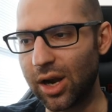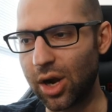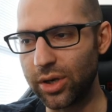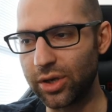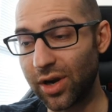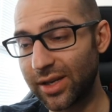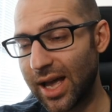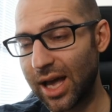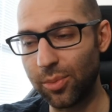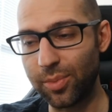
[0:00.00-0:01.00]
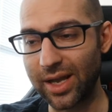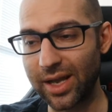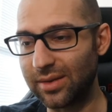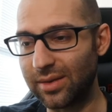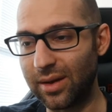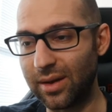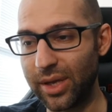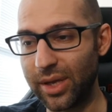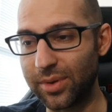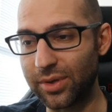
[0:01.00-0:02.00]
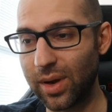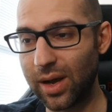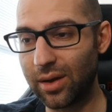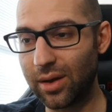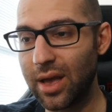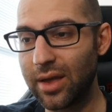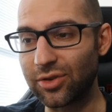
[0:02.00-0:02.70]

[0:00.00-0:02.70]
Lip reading: Cody tries to help, but gets beat up as well.